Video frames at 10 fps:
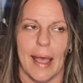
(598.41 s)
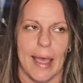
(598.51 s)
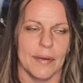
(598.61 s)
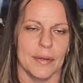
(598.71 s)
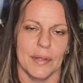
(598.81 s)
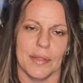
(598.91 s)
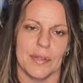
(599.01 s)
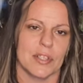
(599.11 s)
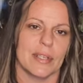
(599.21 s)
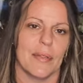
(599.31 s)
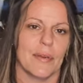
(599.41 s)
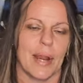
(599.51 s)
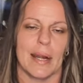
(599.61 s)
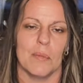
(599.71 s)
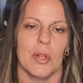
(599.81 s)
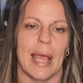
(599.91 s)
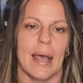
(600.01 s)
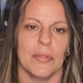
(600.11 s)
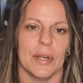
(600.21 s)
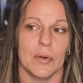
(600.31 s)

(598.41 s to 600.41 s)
I don't know that there's another animal out there,